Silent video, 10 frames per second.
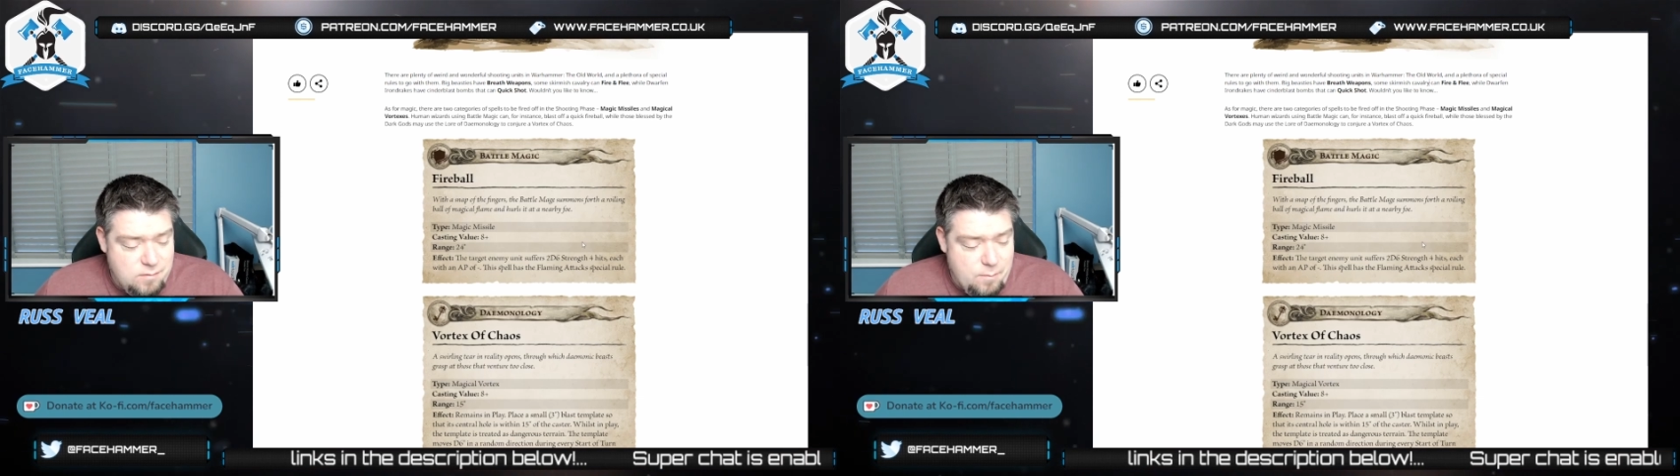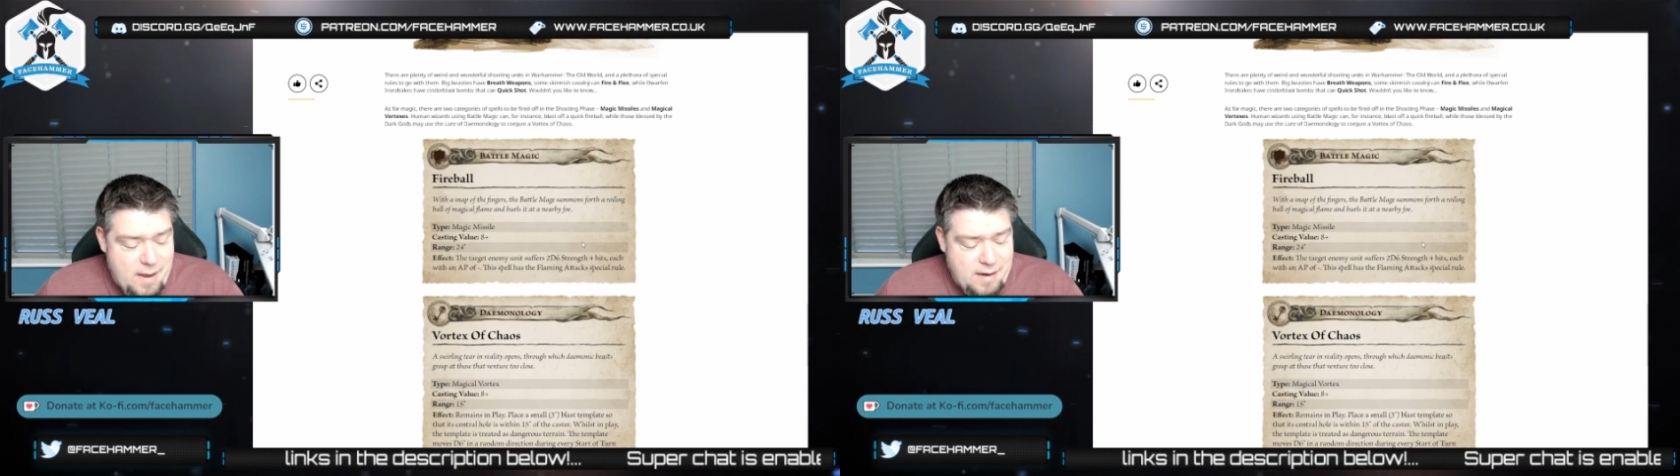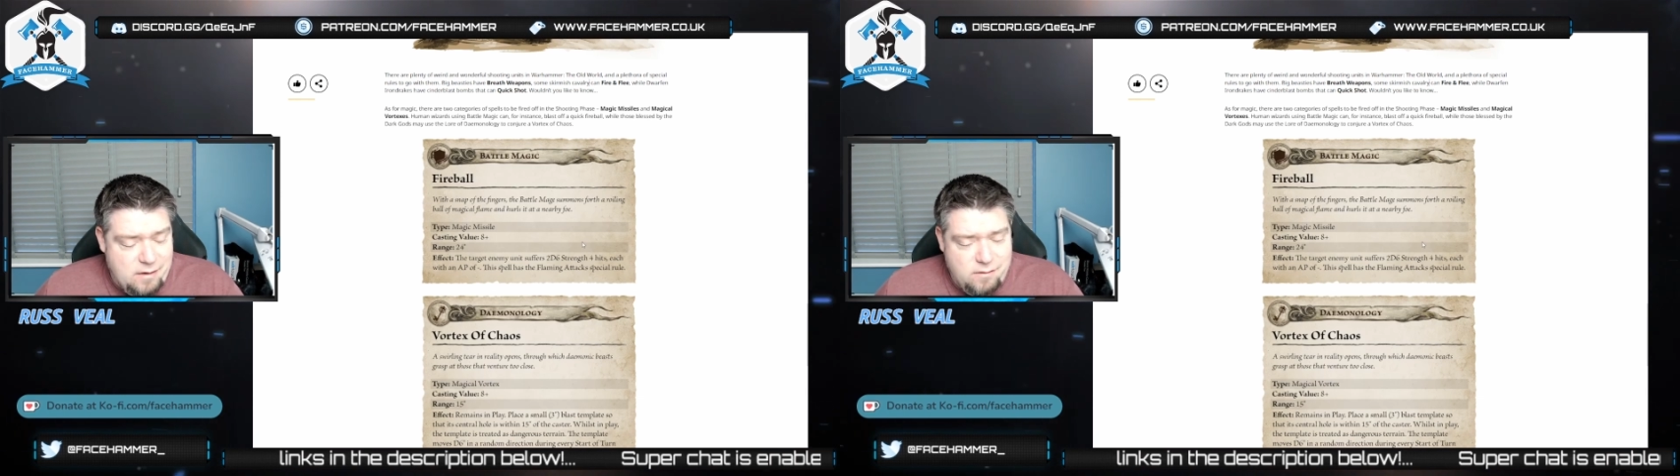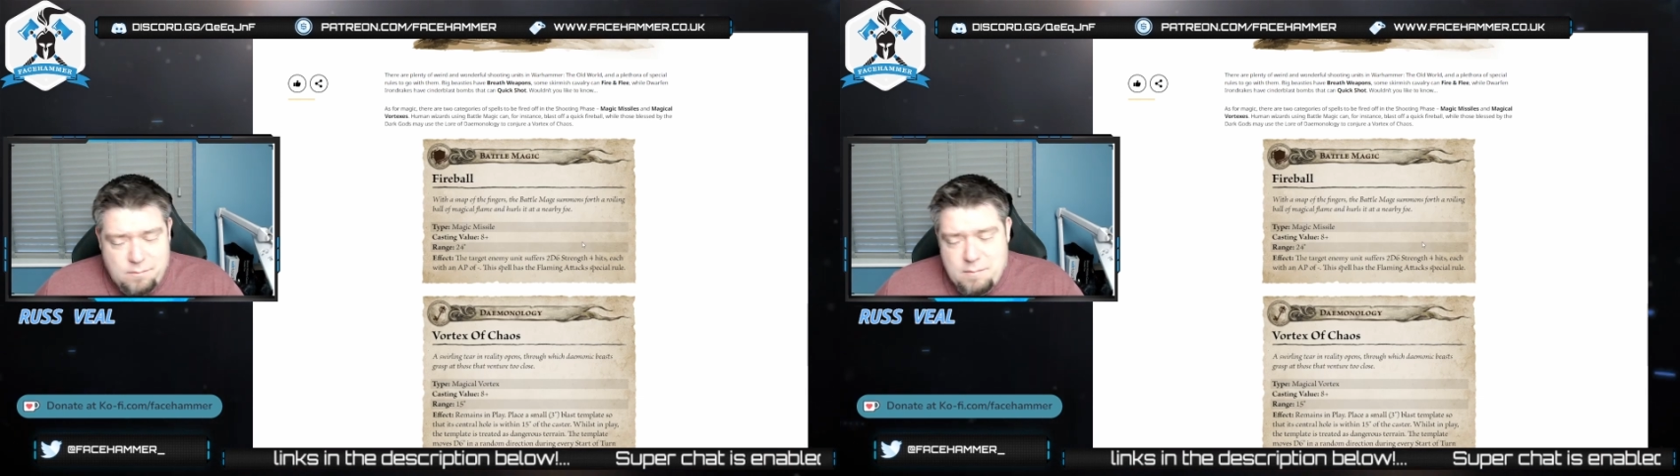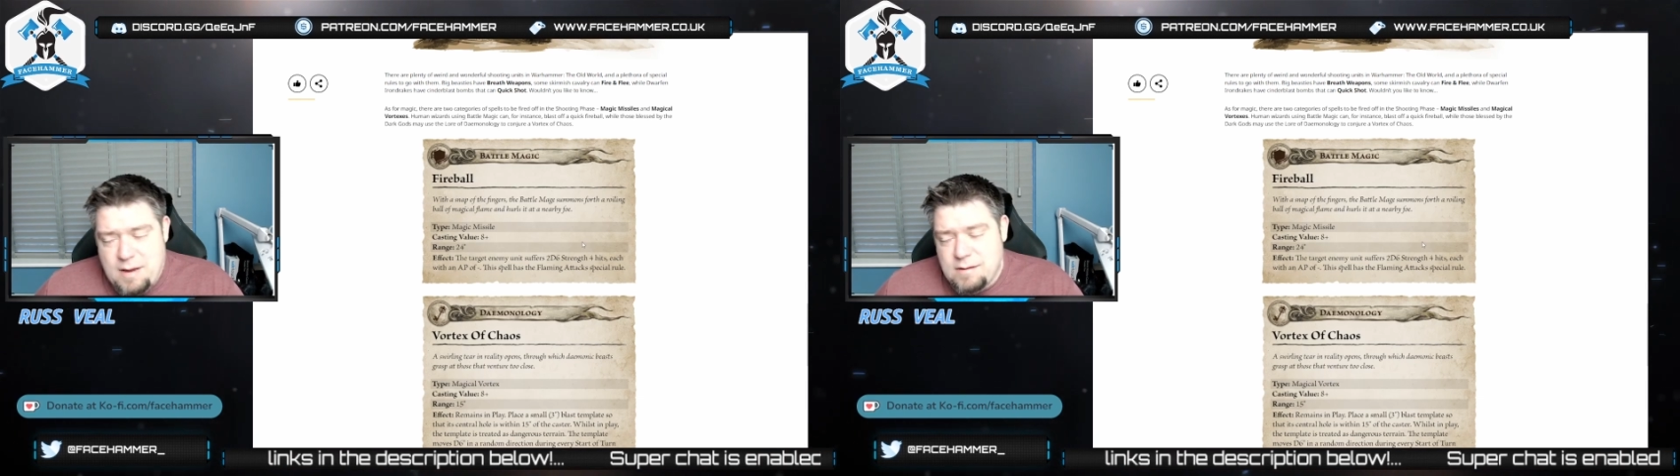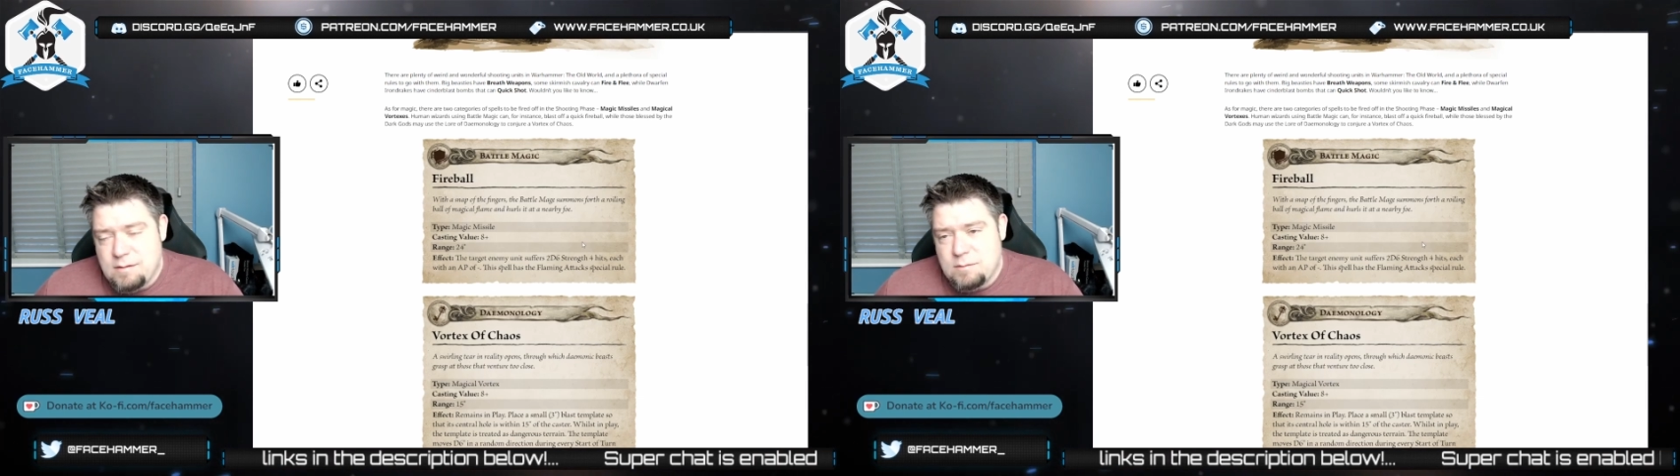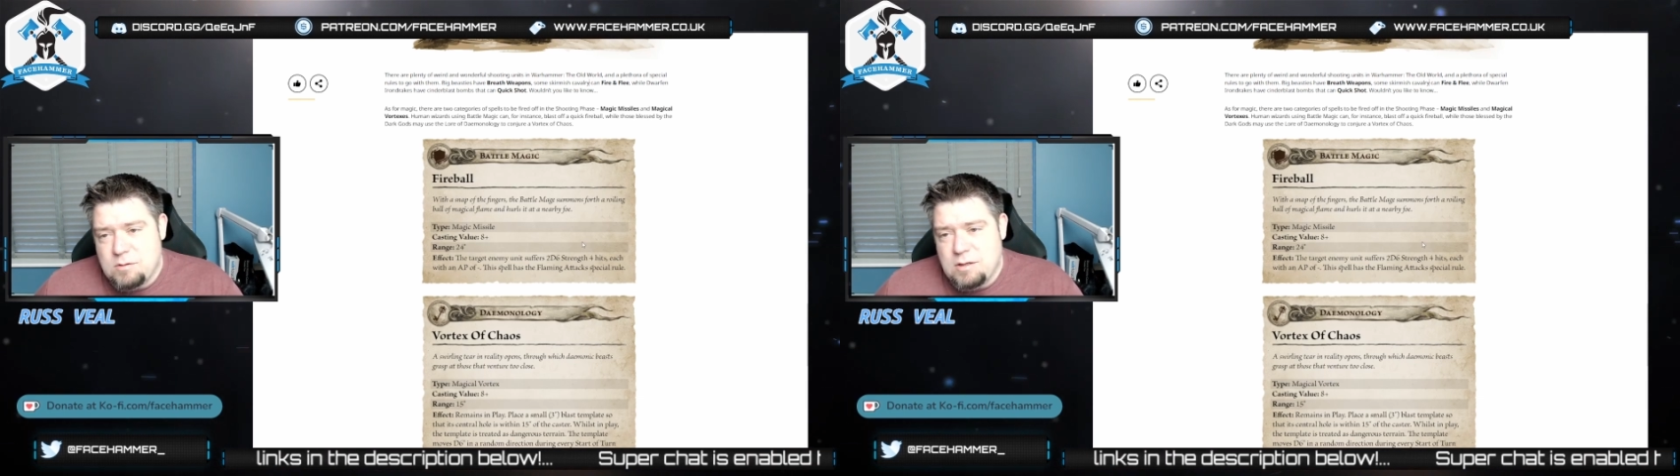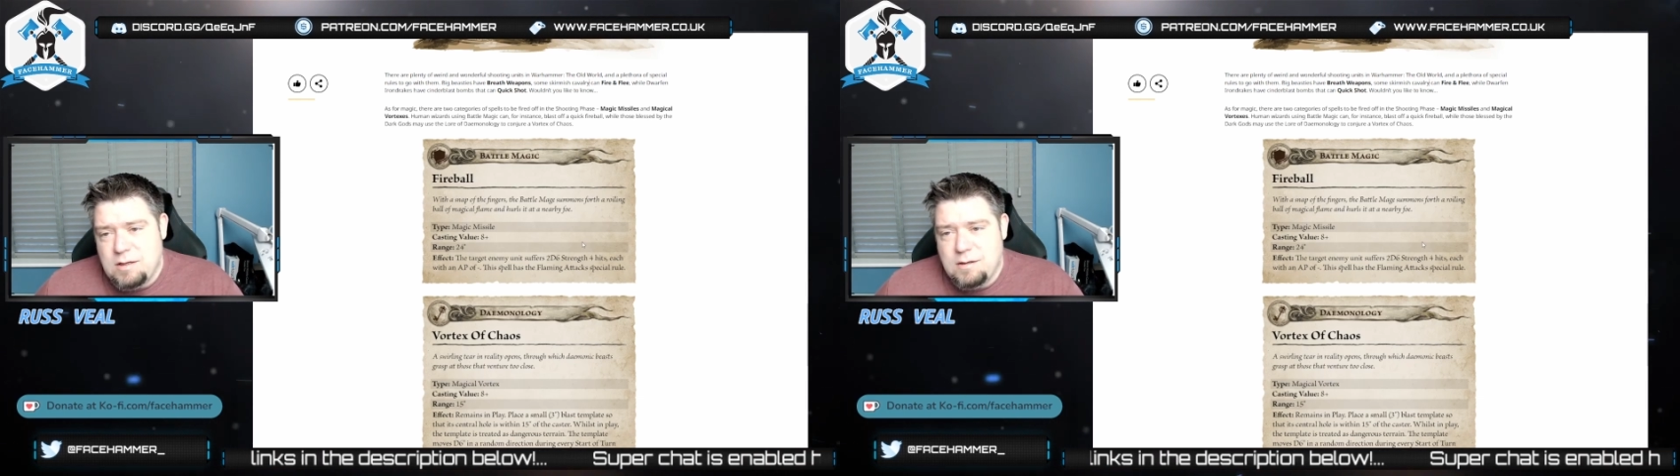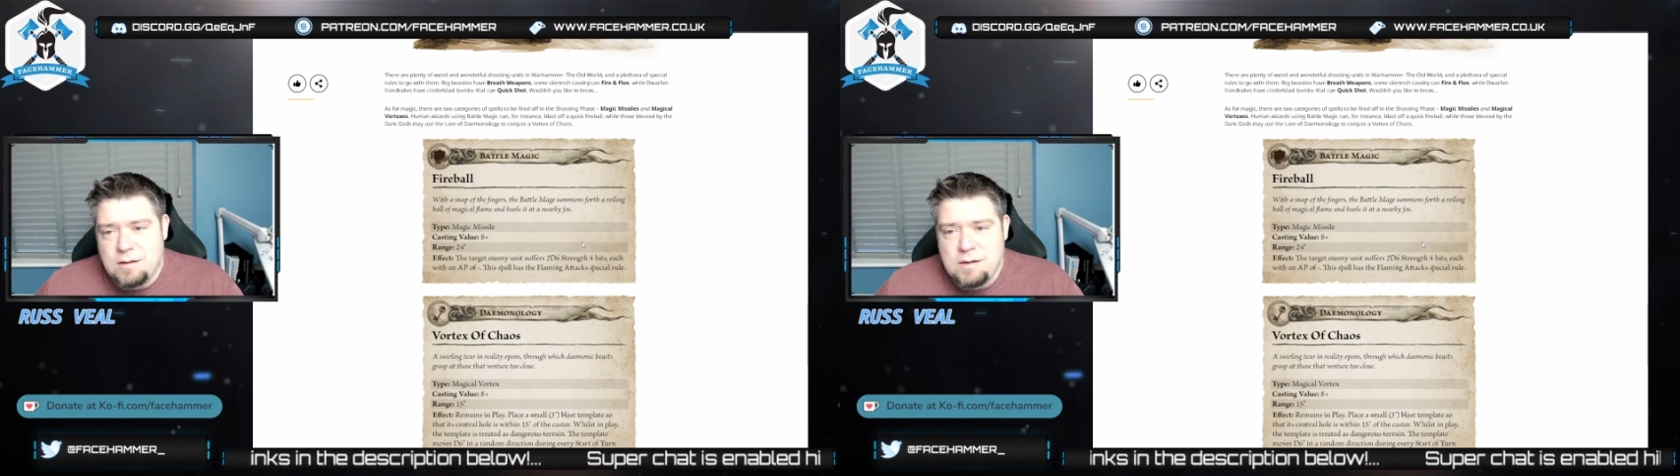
a banner that meant the